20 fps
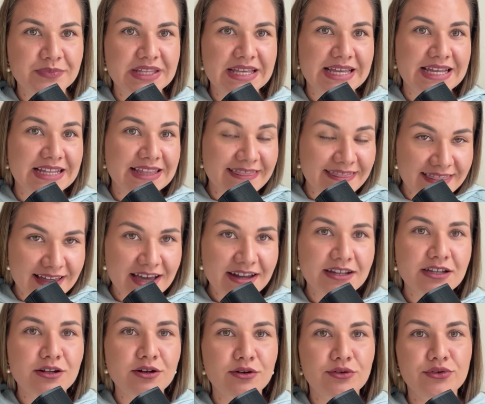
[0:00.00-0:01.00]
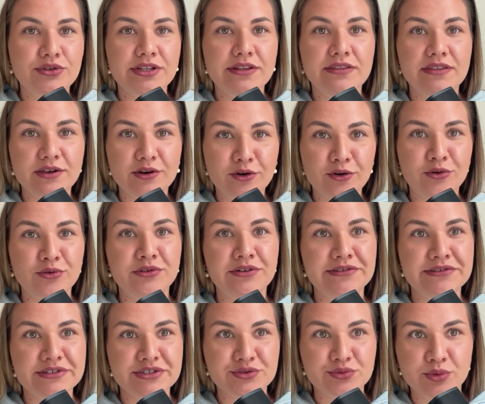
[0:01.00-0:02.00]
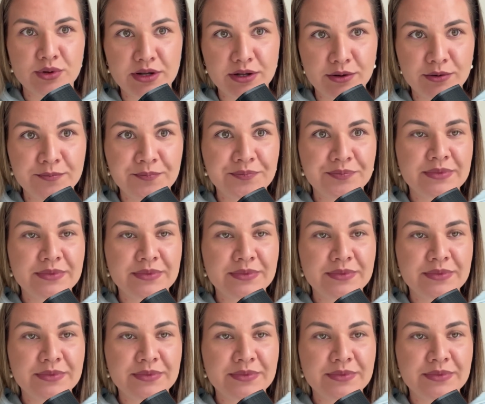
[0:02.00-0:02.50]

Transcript: and that included the owner as well.